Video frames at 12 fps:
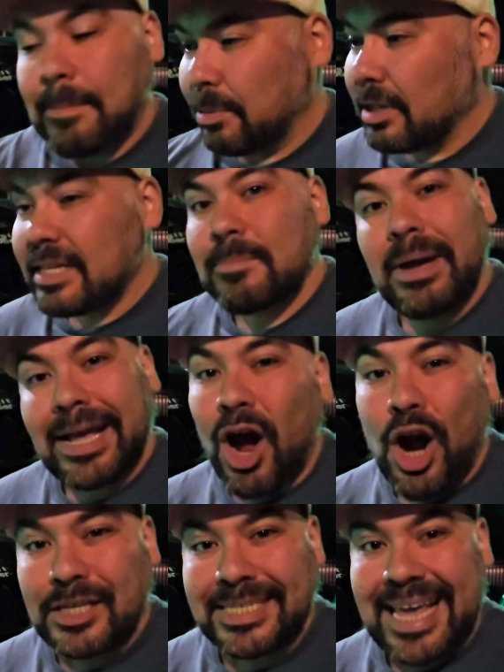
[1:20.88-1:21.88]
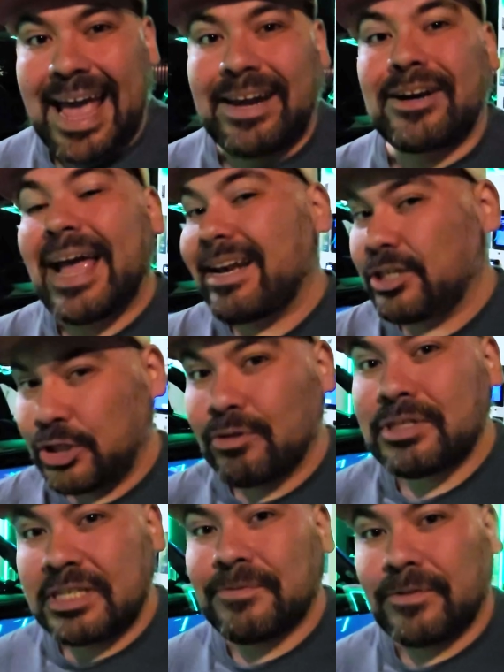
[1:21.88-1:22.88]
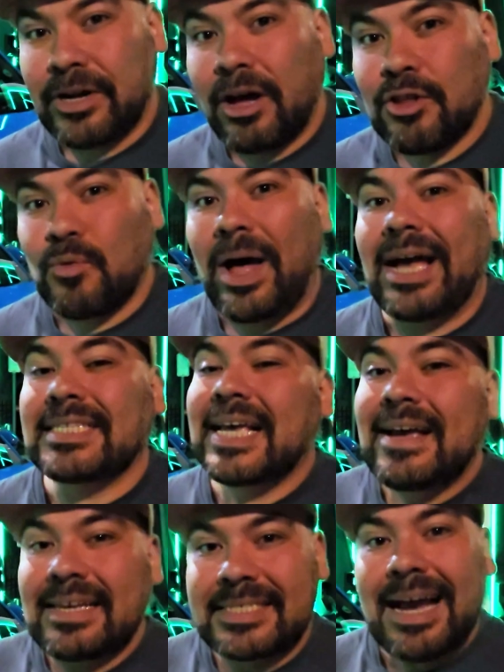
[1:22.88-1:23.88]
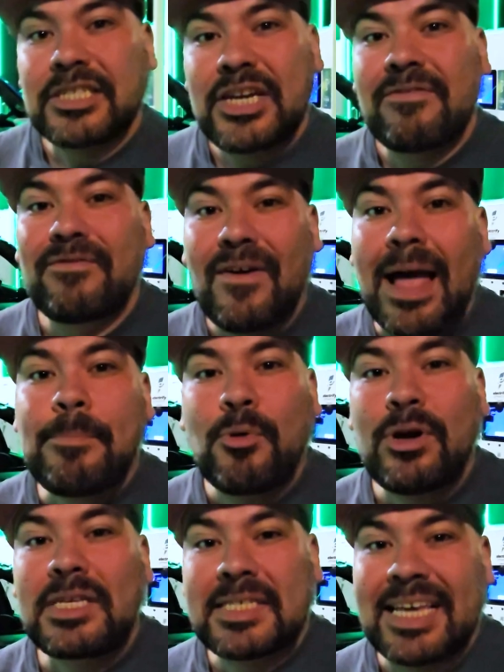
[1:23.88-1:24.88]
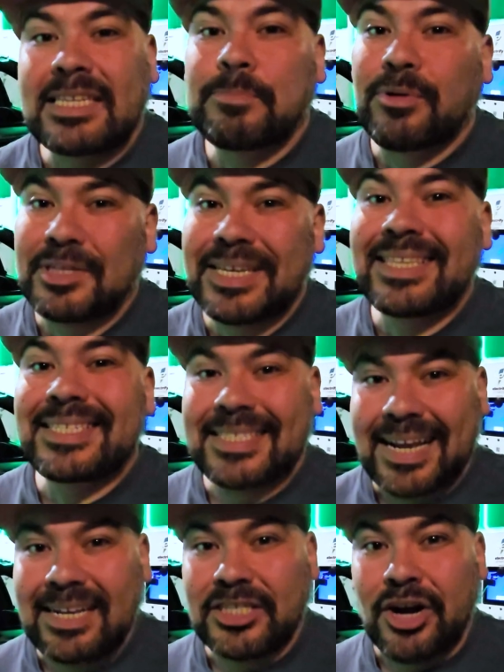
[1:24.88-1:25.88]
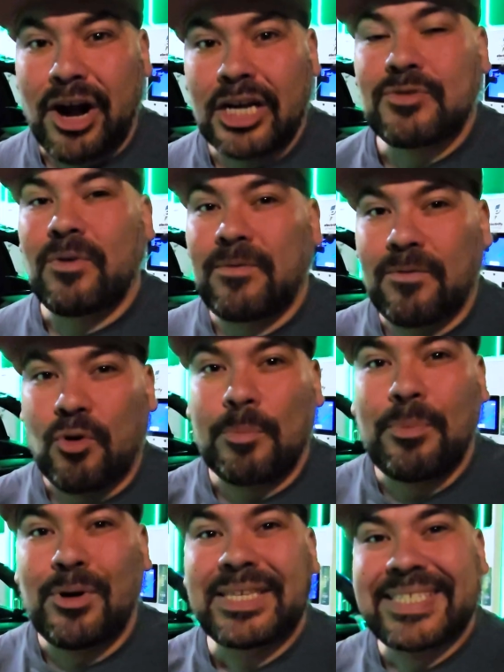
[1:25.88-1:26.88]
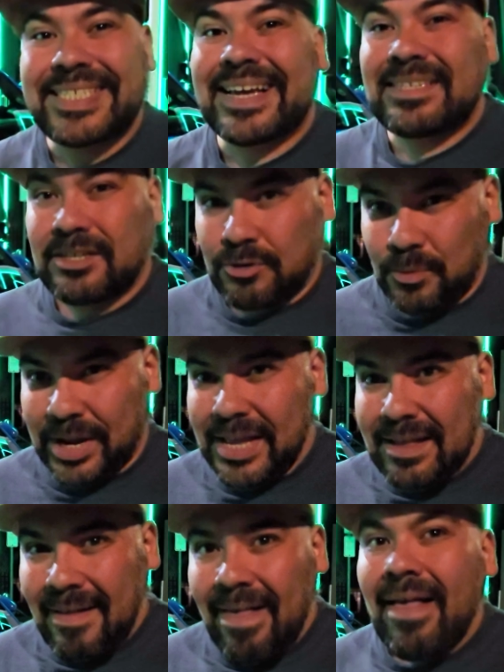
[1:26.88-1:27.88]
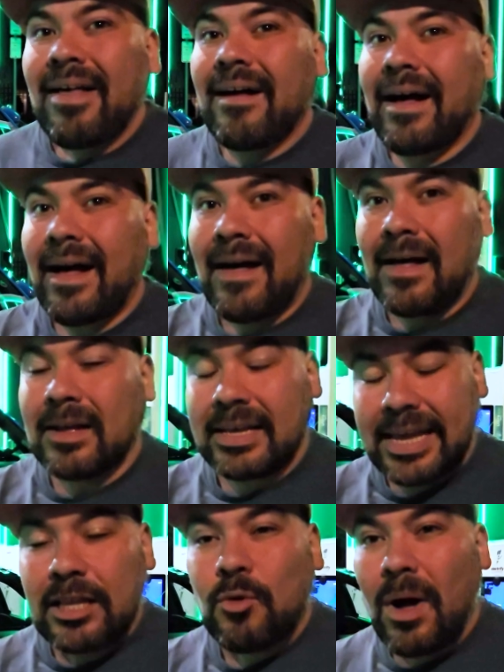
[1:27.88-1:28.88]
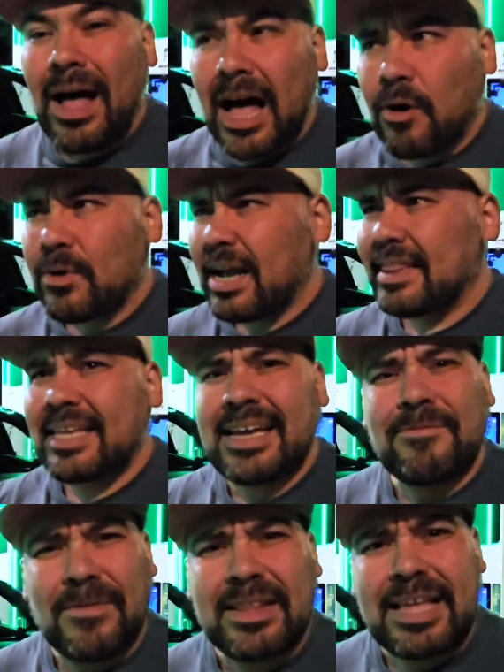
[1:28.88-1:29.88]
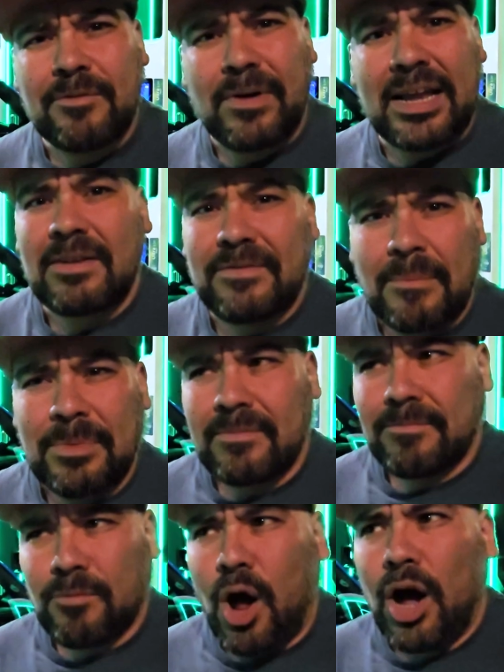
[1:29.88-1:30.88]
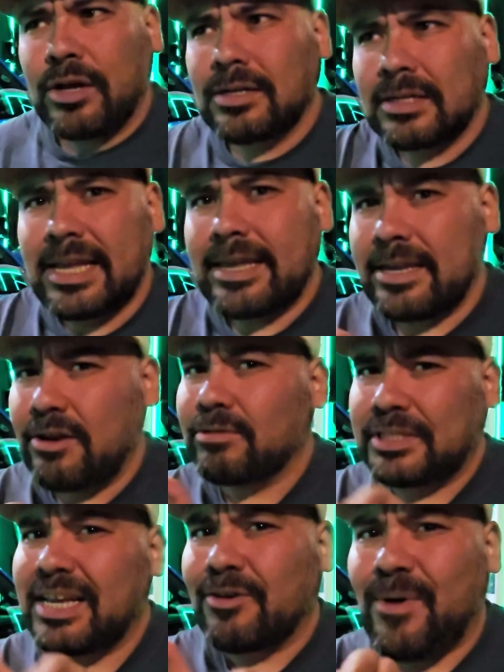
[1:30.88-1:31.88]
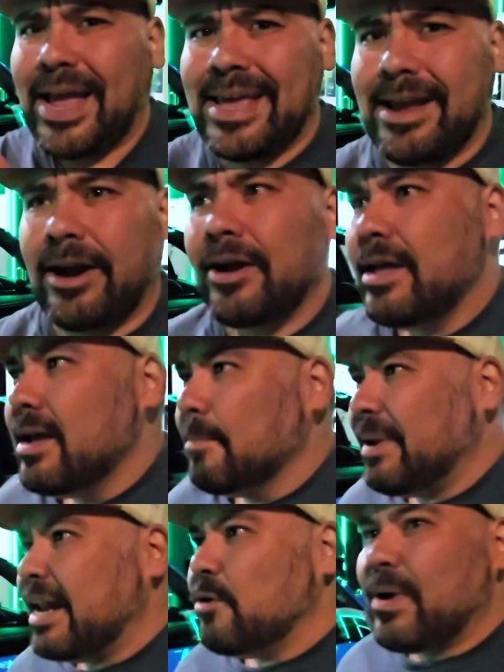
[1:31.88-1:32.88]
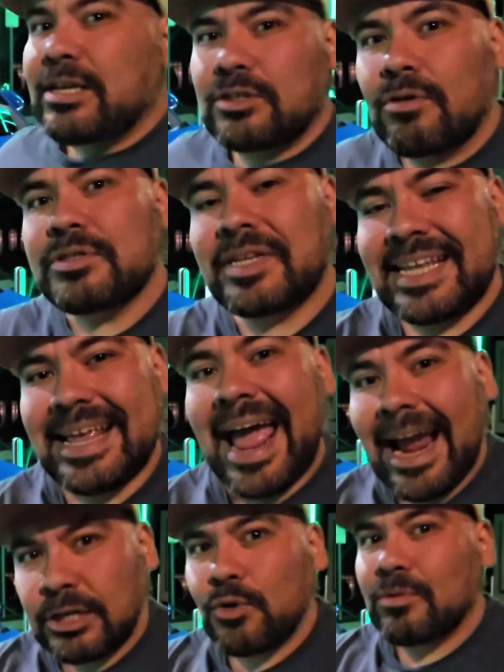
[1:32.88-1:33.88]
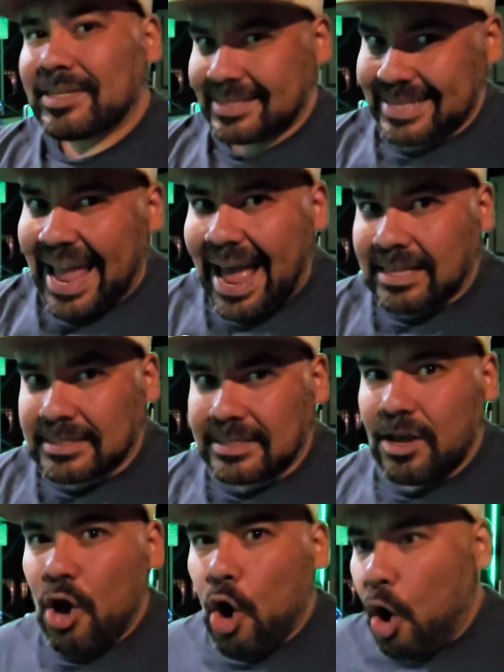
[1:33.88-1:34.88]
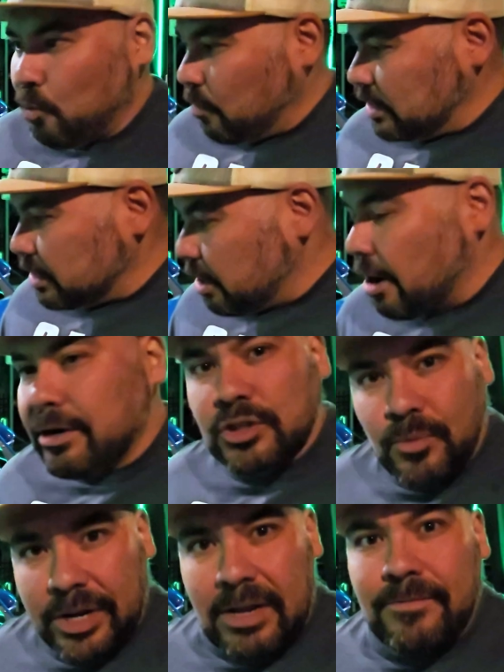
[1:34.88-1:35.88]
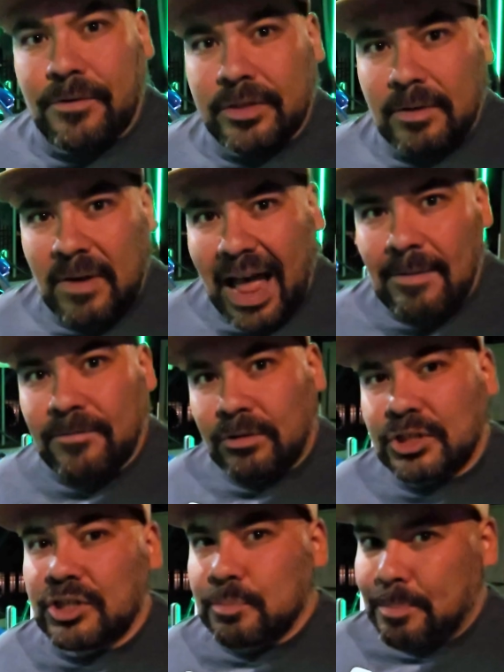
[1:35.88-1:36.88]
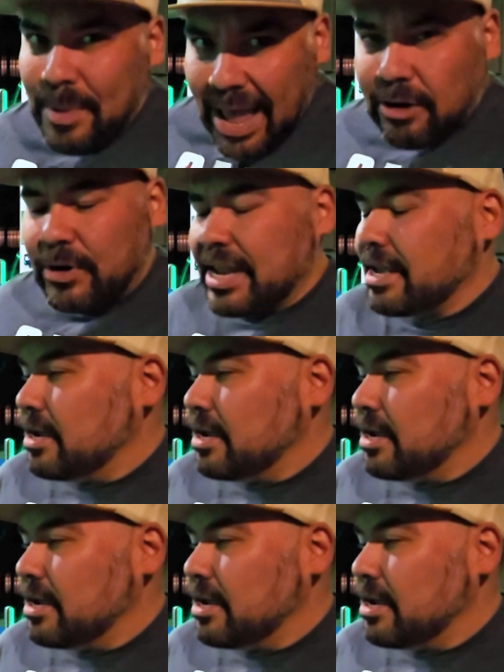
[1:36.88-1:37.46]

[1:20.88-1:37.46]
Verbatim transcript: plugged in my car scanner and it shows different otherwise. It's actually a five point six percent state of charge with four point six three. Uh, kilowatt hour. I think I've read that right. If I'm wrong, it, you'll see it right here. But anyways, those are the actual stats of what the car is reading for the high voltage battery.